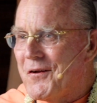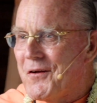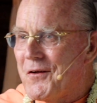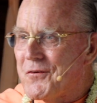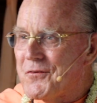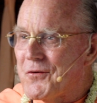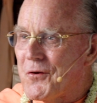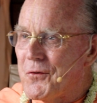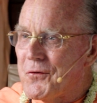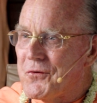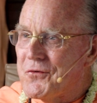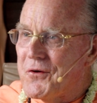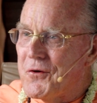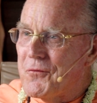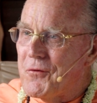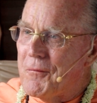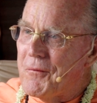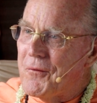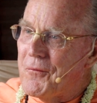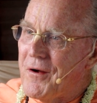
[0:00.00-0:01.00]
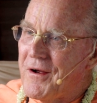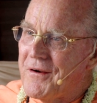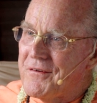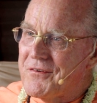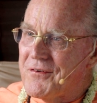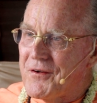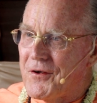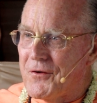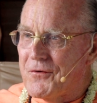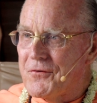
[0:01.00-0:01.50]
So Sri Rama Rai
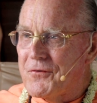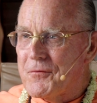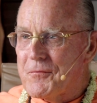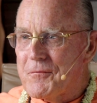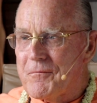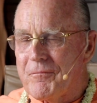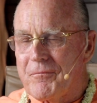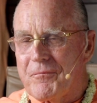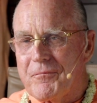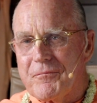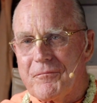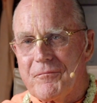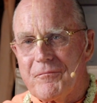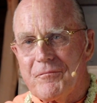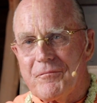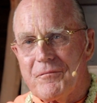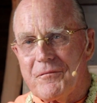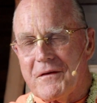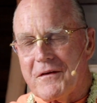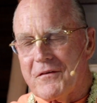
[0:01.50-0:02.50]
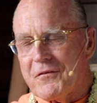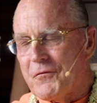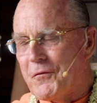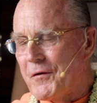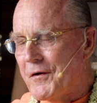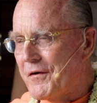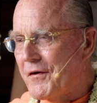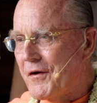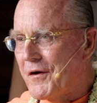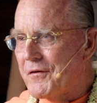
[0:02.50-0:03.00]
says, it's
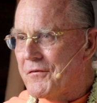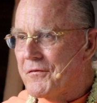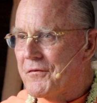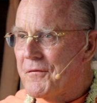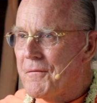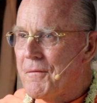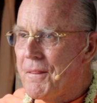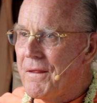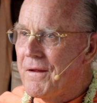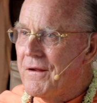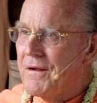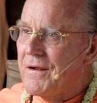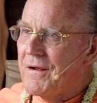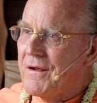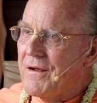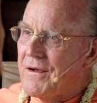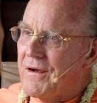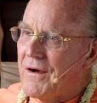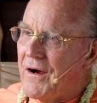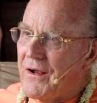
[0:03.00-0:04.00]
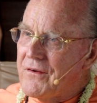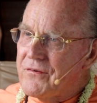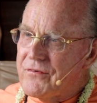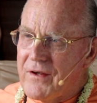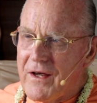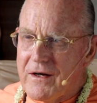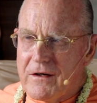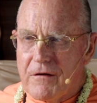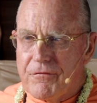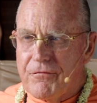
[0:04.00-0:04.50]
really nice, "I
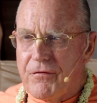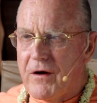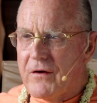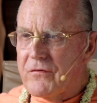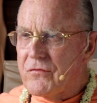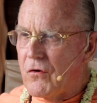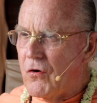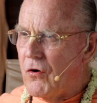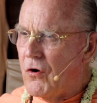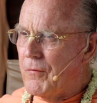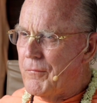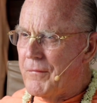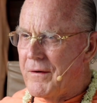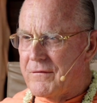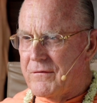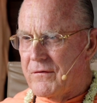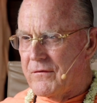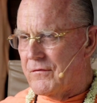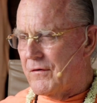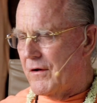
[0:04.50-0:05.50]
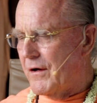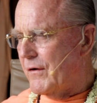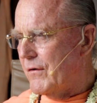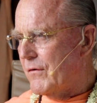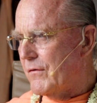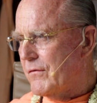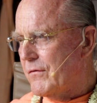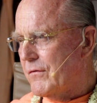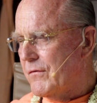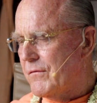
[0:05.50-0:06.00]
sacrifice all my
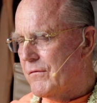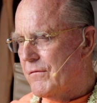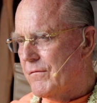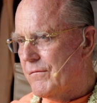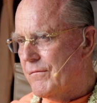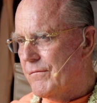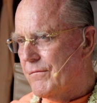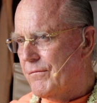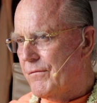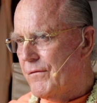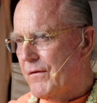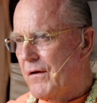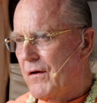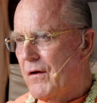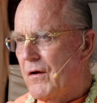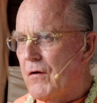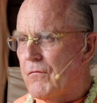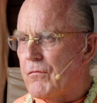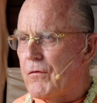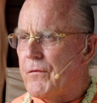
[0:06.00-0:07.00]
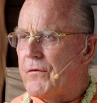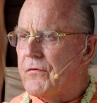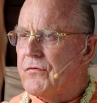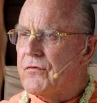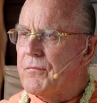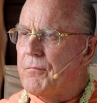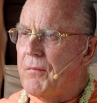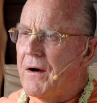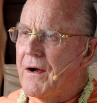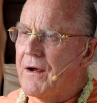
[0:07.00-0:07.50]
desires for the
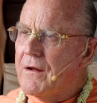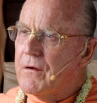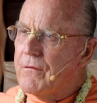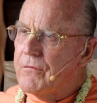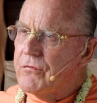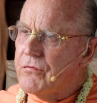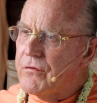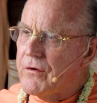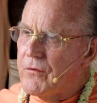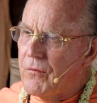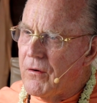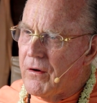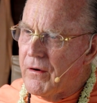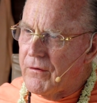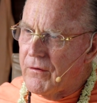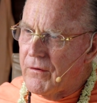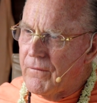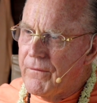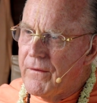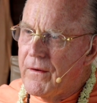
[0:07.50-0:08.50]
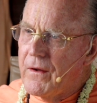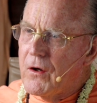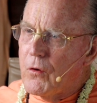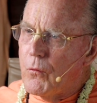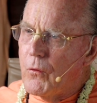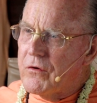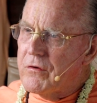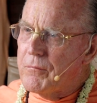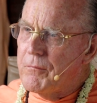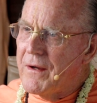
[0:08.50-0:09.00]
smile of Sri Radha,
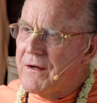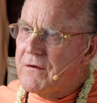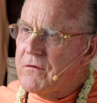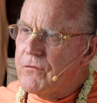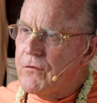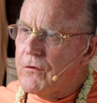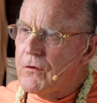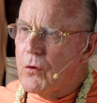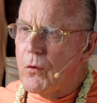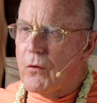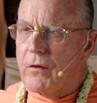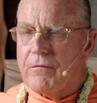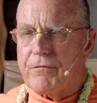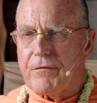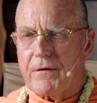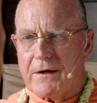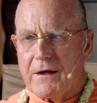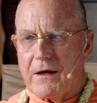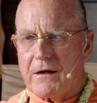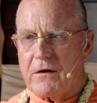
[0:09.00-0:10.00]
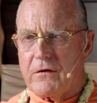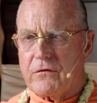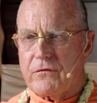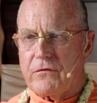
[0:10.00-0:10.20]
which makes the Lord forget his